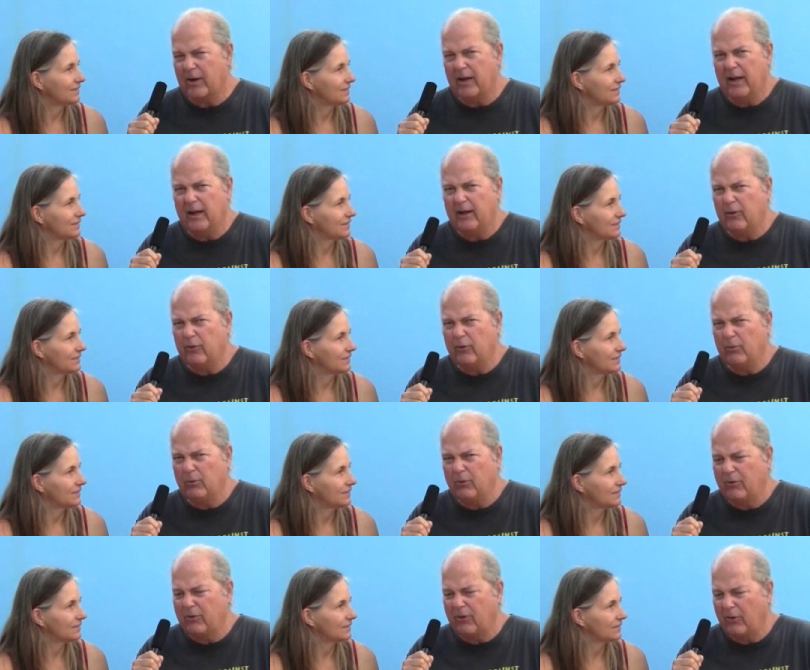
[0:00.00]
Speaker 1: Organic
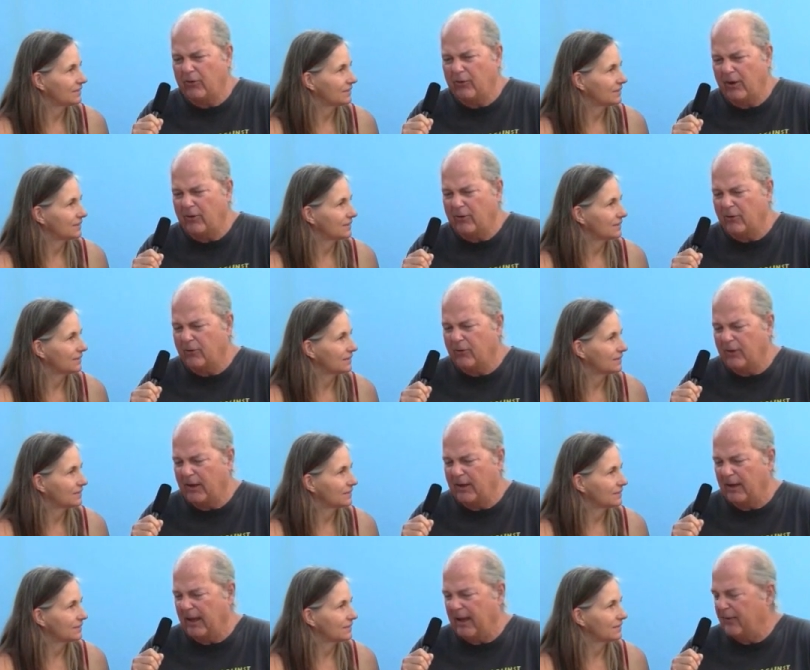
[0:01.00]
Consumers Association,
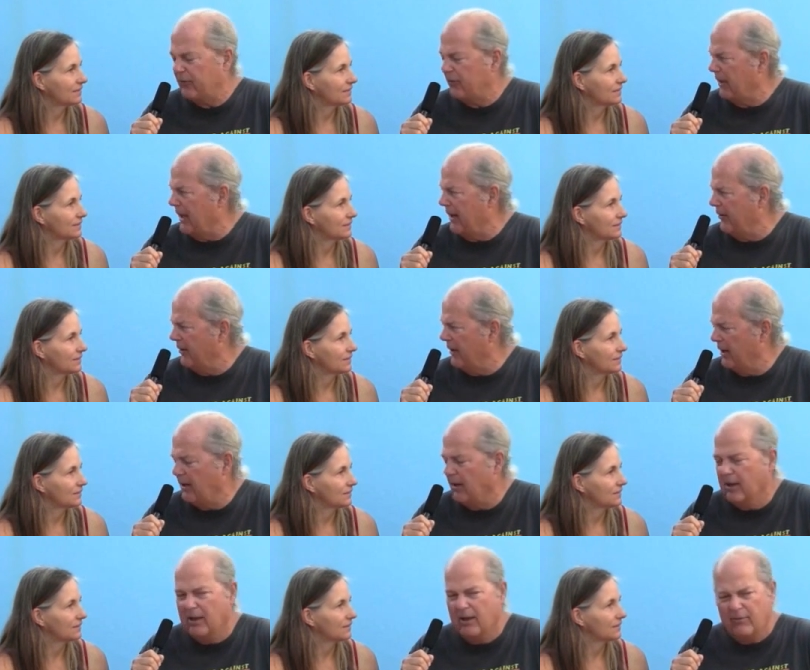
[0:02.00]
said last
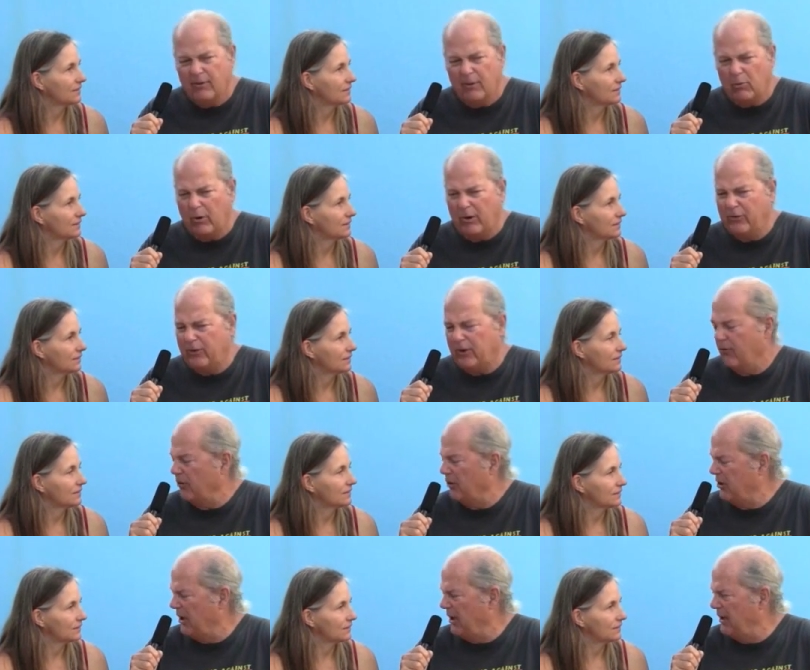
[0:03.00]
Saturday, February
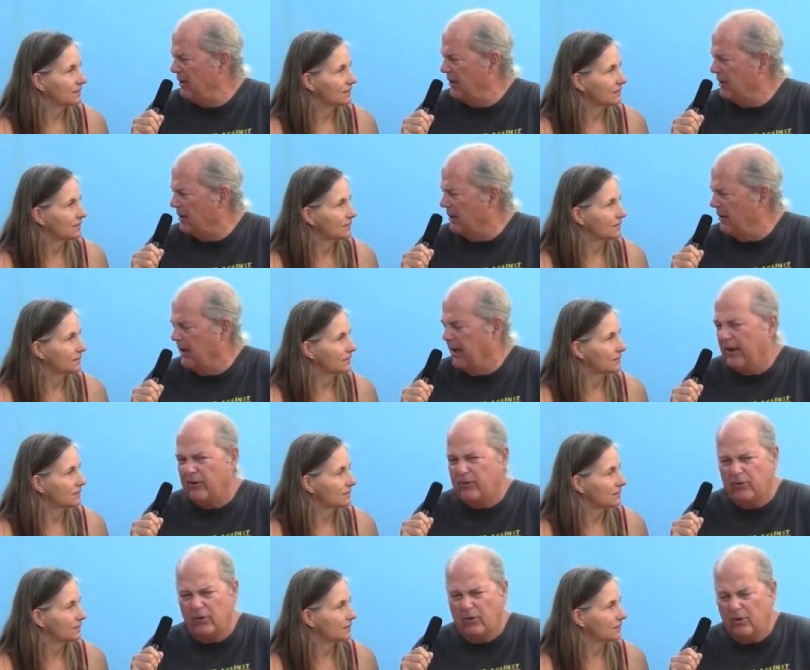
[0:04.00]
17th, at the
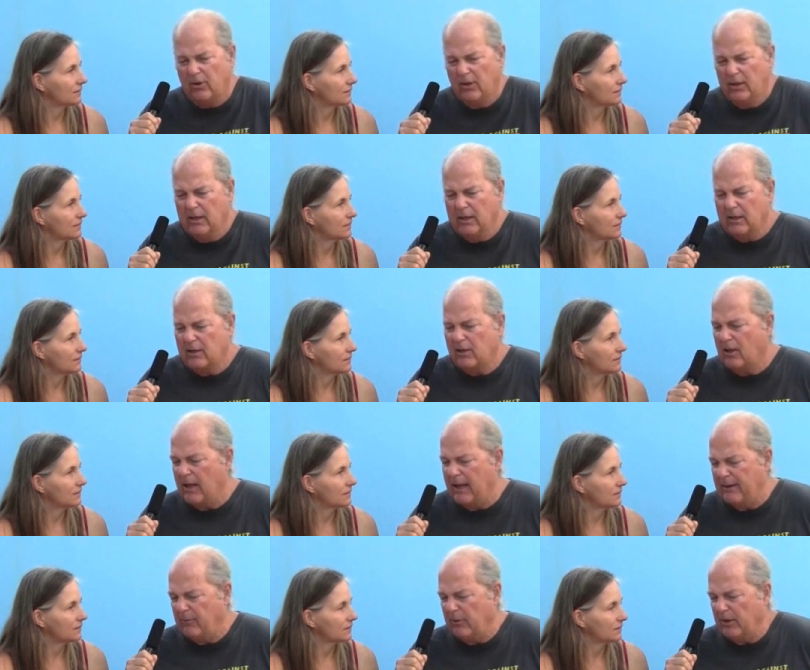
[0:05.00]
National
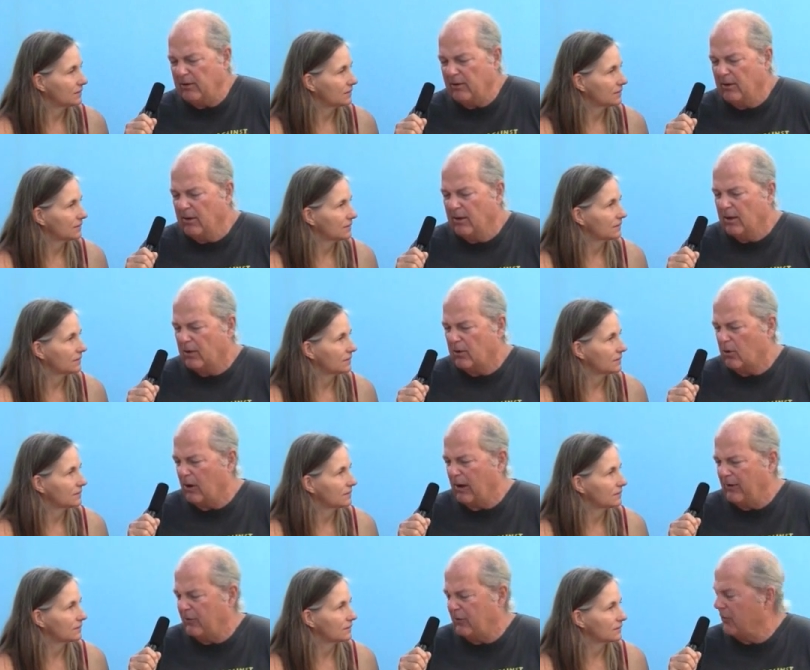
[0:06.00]
Climate
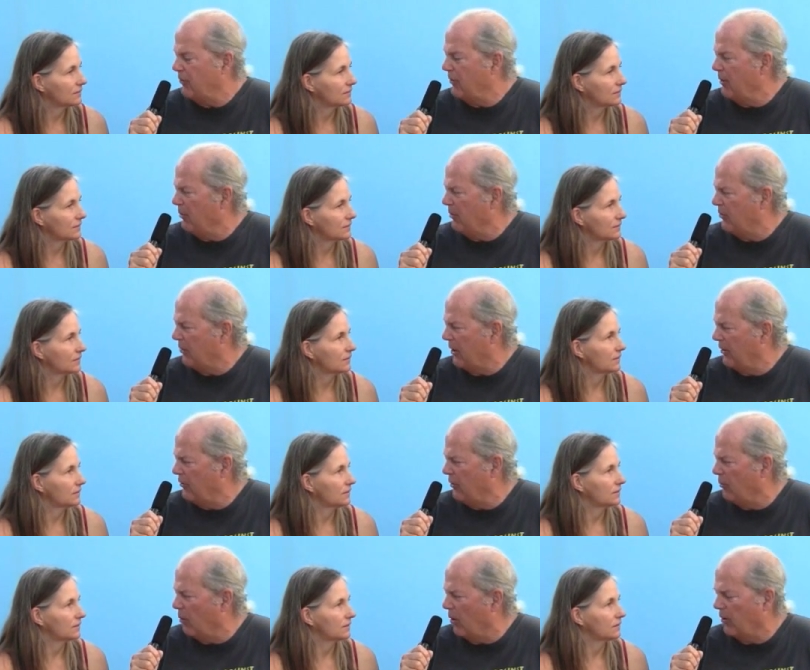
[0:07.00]
Crisis
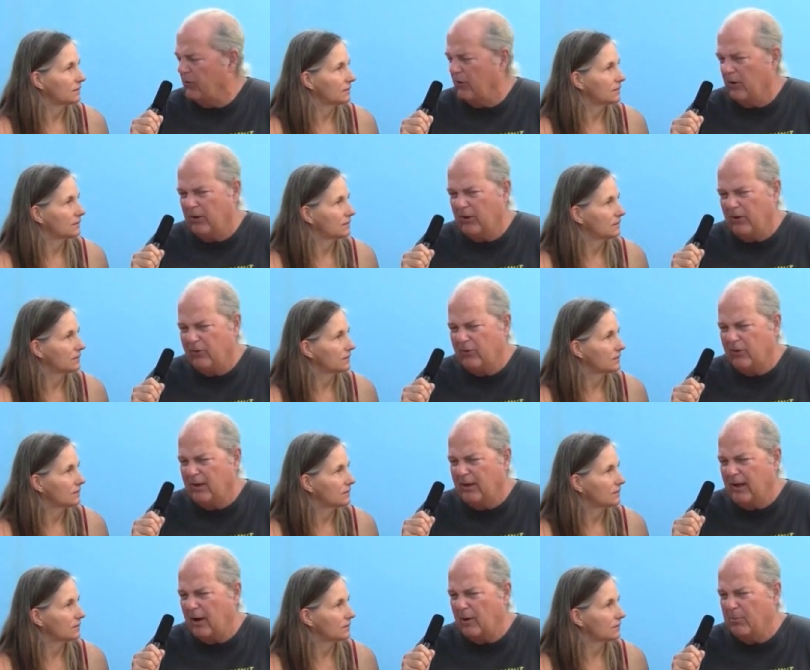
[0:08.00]
Demonstration in Washington,
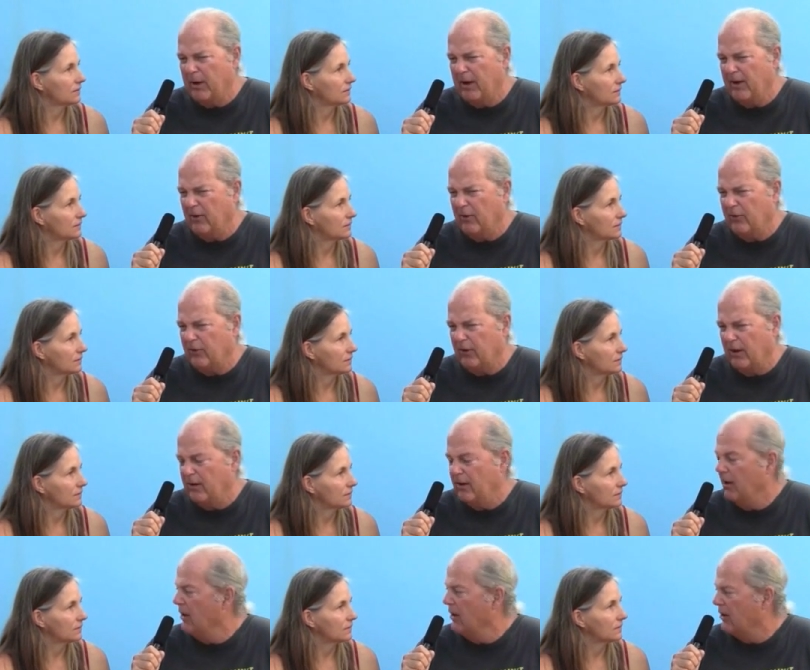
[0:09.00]
D.C., our banner
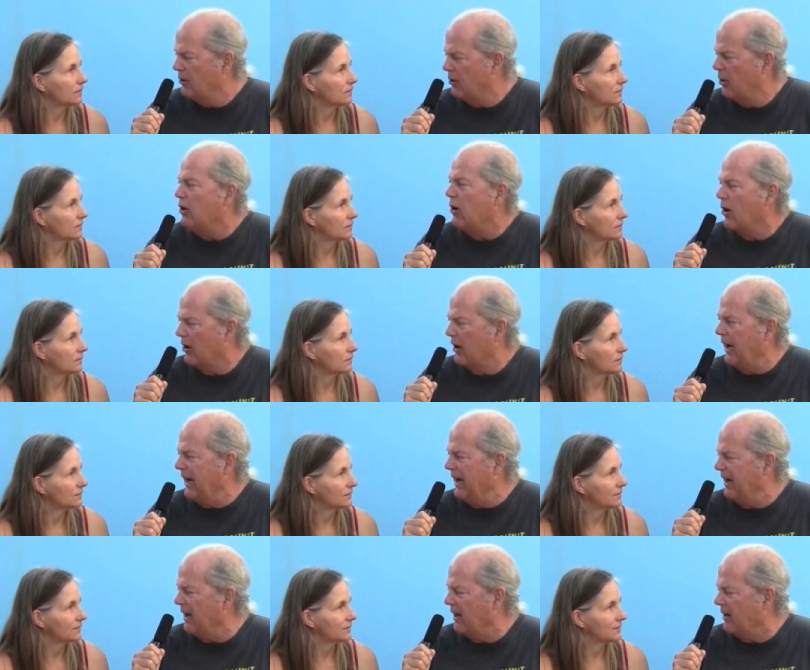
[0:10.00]
said, "Cook
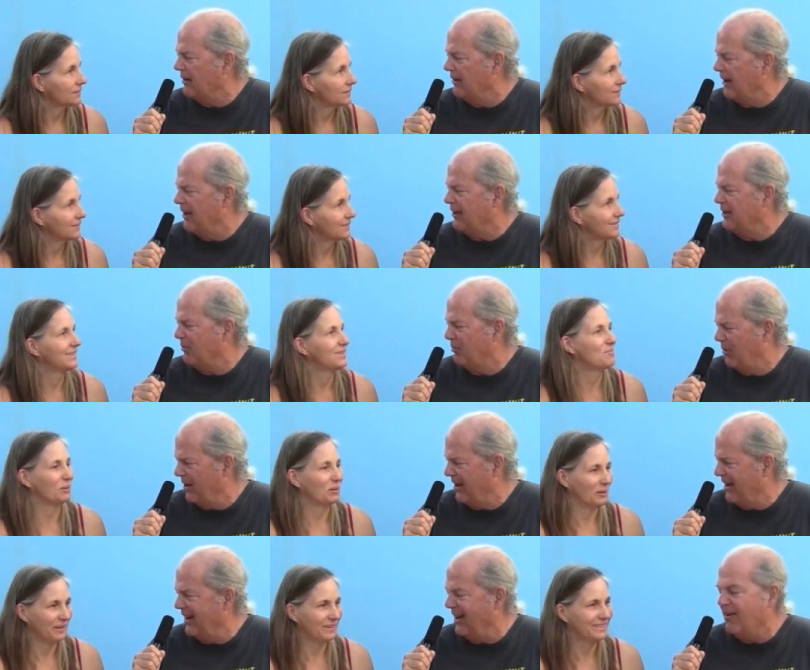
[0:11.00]
organic, not the
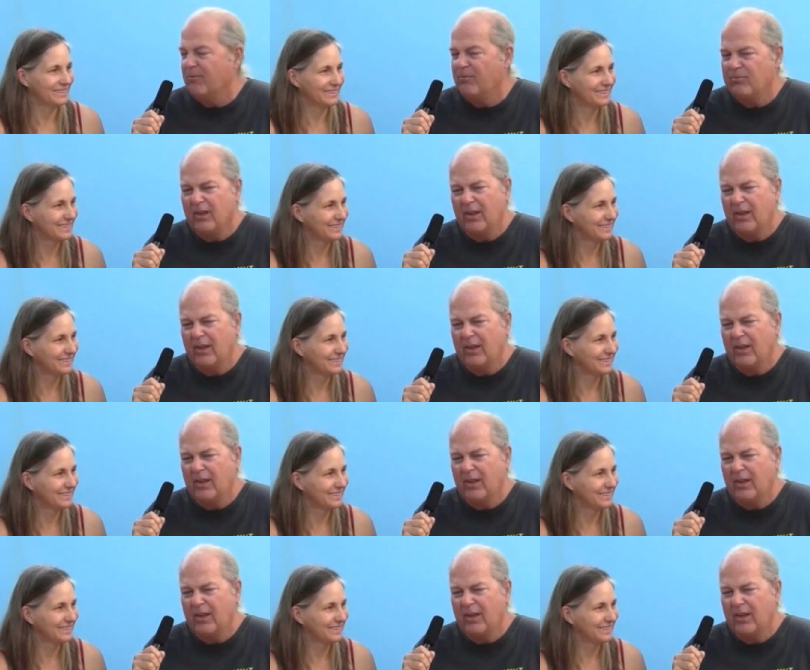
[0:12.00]
planet."